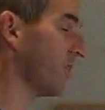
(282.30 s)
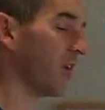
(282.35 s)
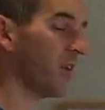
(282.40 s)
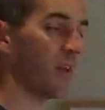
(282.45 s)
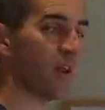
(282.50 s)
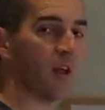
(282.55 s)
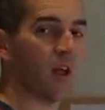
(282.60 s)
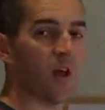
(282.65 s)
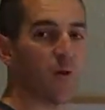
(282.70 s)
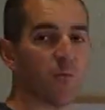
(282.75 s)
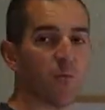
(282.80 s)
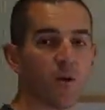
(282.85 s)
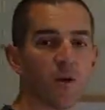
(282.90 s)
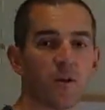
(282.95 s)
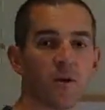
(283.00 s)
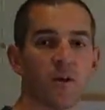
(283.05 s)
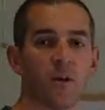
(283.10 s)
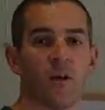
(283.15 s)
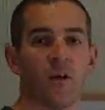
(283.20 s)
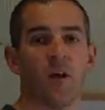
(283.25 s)
holiday homework
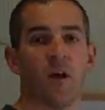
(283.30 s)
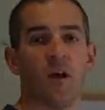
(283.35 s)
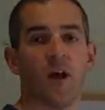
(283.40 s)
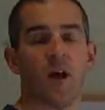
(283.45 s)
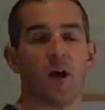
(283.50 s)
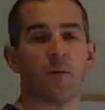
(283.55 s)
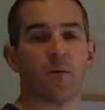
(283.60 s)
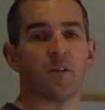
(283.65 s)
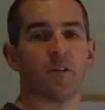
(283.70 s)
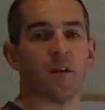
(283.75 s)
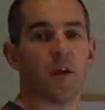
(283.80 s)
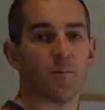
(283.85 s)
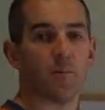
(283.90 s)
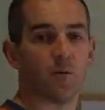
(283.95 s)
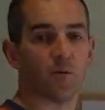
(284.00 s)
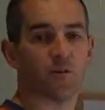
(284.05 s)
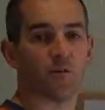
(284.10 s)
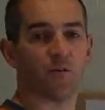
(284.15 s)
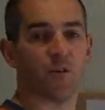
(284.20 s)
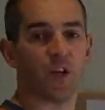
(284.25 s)

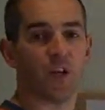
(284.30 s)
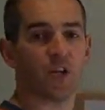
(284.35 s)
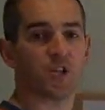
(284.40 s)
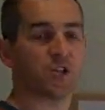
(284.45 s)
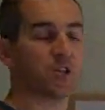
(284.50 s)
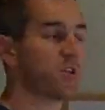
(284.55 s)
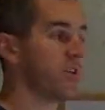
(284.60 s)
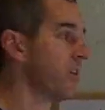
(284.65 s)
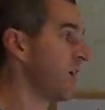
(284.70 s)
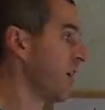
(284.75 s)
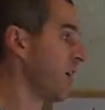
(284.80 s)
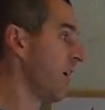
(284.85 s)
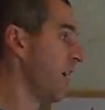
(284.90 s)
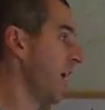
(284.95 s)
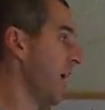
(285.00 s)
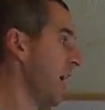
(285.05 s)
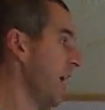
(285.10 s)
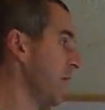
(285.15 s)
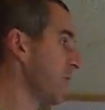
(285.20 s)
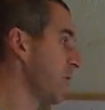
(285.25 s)
examples finished,
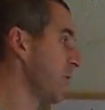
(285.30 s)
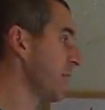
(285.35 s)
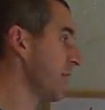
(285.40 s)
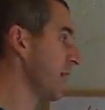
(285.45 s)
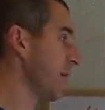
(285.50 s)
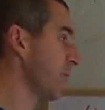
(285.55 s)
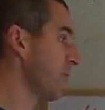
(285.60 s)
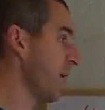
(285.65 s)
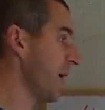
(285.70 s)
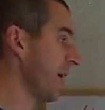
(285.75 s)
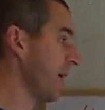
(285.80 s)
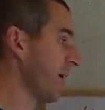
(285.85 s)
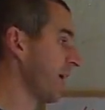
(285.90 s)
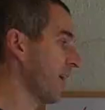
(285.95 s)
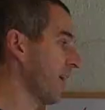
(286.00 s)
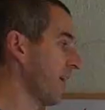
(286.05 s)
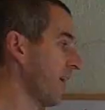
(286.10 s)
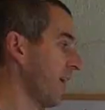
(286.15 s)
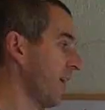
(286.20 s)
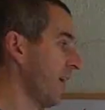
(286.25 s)
and when we get back,
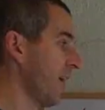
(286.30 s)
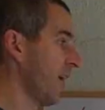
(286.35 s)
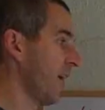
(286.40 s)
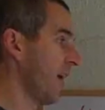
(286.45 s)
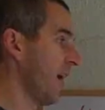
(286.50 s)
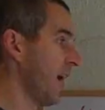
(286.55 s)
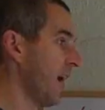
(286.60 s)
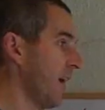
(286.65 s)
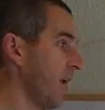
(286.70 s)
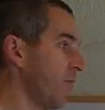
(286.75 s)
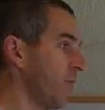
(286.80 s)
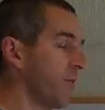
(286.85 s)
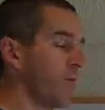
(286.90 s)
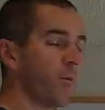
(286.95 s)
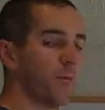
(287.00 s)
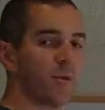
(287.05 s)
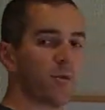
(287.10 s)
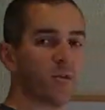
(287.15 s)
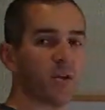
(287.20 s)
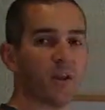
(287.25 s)
we will
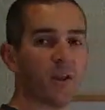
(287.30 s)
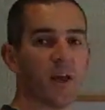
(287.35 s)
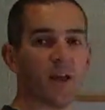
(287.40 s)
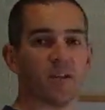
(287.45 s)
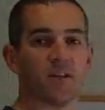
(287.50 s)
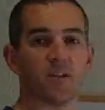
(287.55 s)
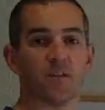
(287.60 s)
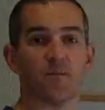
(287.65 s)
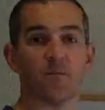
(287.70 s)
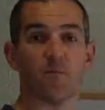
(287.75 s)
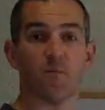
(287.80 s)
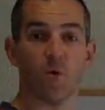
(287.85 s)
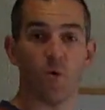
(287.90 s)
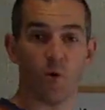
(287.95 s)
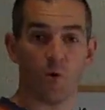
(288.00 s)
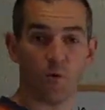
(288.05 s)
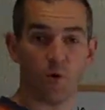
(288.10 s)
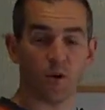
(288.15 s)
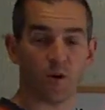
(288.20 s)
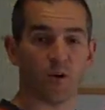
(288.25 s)
be looking at
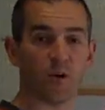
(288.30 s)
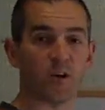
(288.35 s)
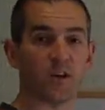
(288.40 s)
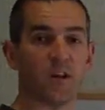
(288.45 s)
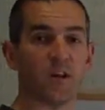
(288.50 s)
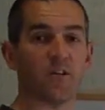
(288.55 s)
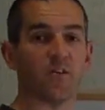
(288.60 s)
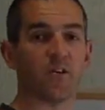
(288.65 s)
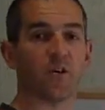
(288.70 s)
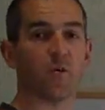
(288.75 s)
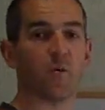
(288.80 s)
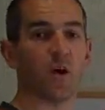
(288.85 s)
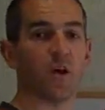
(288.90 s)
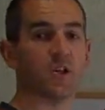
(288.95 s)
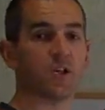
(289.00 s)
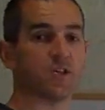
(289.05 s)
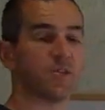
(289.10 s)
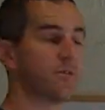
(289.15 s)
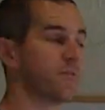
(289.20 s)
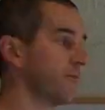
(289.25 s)
more work on linear
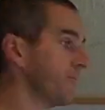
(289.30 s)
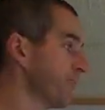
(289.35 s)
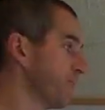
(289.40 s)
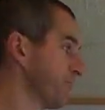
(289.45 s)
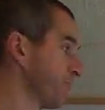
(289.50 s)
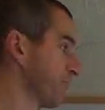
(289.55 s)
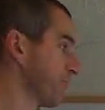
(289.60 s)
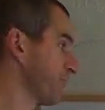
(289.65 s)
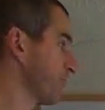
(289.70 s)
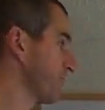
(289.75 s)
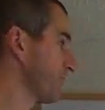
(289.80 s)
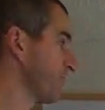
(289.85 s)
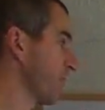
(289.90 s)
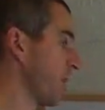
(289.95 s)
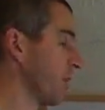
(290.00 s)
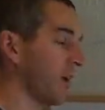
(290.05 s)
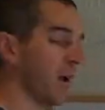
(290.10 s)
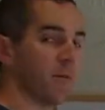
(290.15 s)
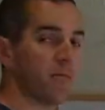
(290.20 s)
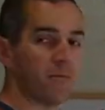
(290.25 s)
equations.
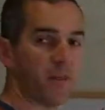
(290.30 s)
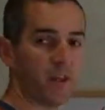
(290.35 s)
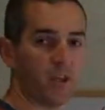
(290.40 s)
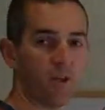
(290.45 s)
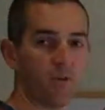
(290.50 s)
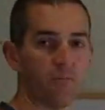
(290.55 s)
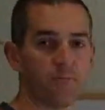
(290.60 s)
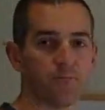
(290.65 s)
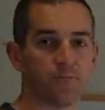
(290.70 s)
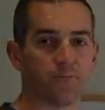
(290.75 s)
Okay, thank you.